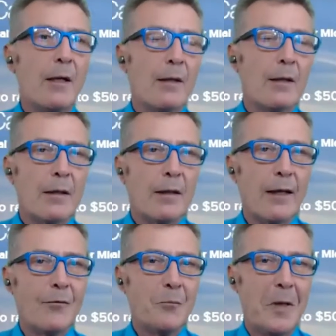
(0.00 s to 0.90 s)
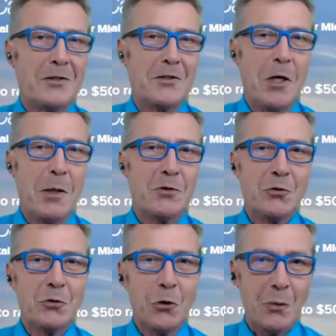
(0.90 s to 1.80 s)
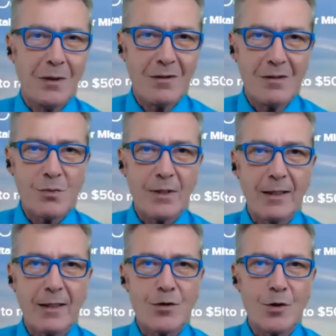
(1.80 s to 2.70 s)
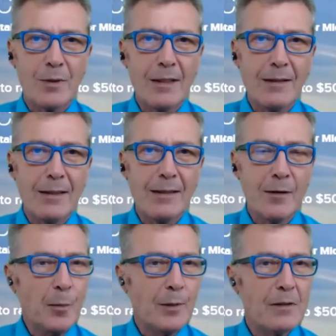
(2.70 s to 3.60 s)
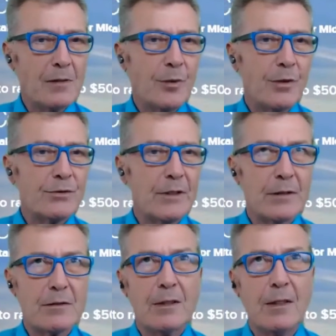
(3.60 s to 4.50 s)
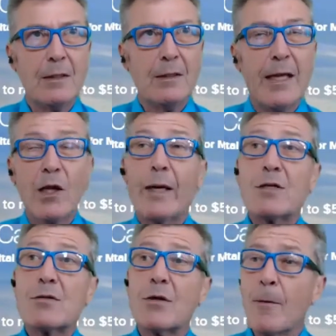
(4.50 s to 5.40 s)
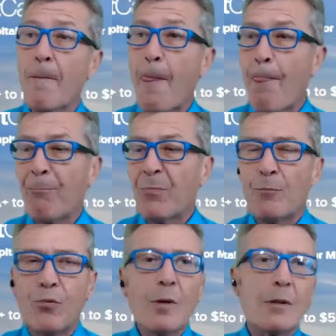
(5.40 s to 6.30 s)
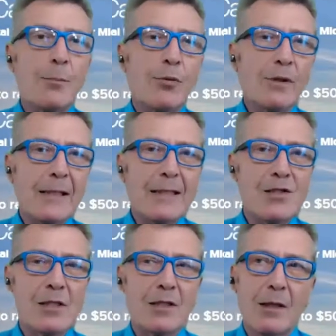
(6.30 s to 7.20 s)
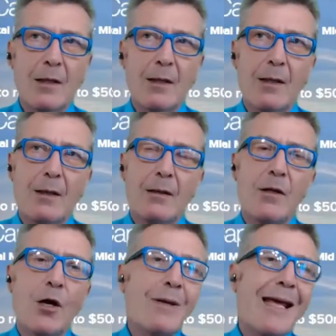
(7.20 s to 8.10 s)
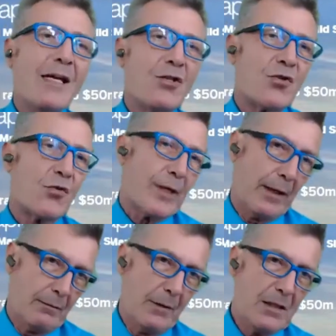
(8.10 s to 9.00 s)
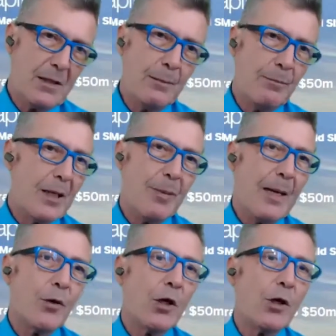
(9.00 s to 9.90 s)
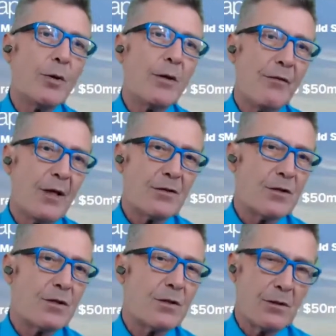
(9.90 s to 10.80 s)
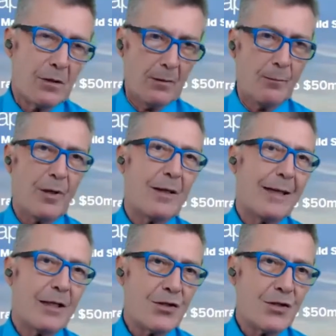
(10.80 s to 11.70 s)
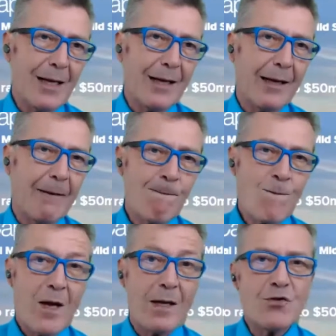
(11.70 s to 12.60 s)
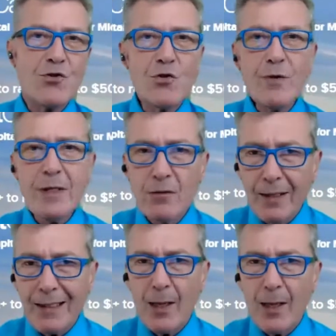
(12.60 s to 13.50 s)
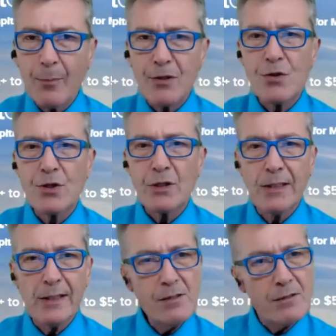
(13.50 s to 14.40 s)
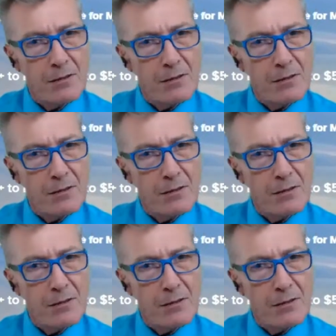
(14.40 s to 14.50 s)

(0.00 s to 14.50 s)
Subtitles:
that I haven't made time to talk with because we're getting so many neat companies approaching us. Anyway, so the point is that no naked shorting. It's simply people who are investors buying and selling. And during the Reg A Plus, you can list